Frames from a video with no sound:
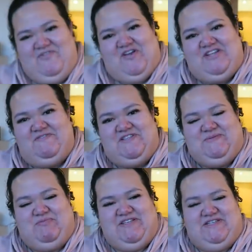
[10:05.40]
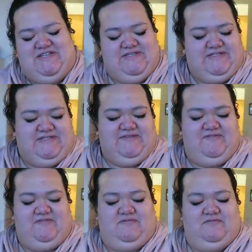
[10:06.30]
I have no idea what this present is.
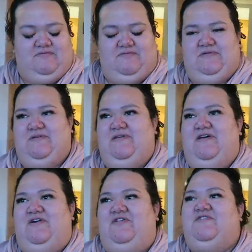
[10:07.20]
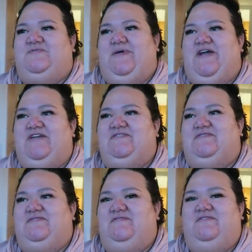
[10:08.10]
Close your eyes.